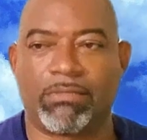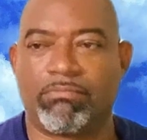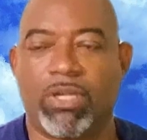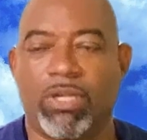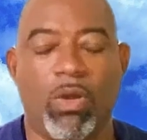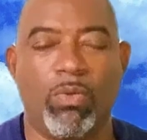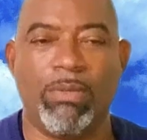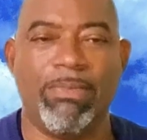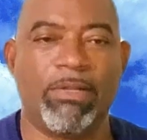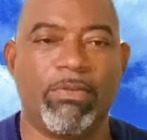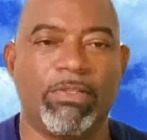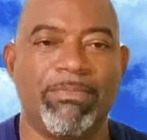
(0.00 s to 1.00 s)
how the
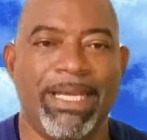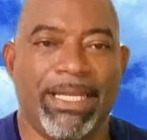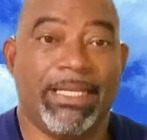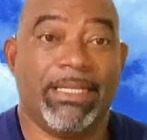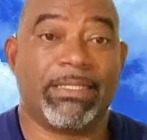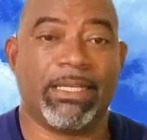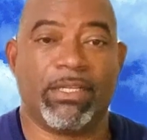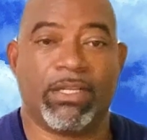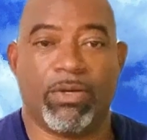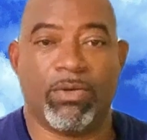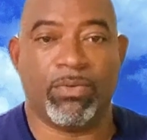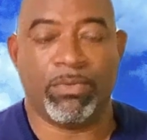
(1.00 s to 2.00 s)
milk was made inside the
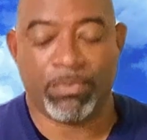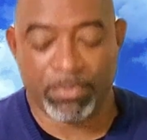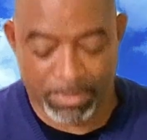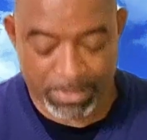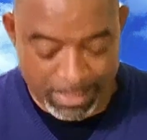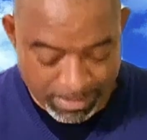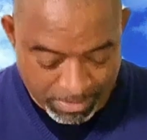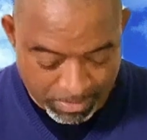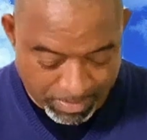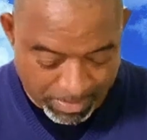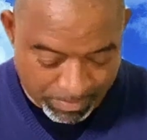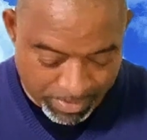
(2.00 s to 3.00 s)
cow. That's how
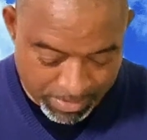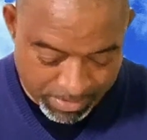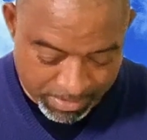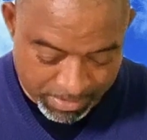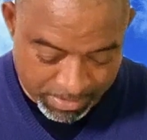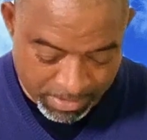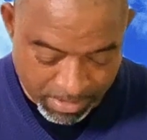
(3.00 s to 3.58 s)
I was.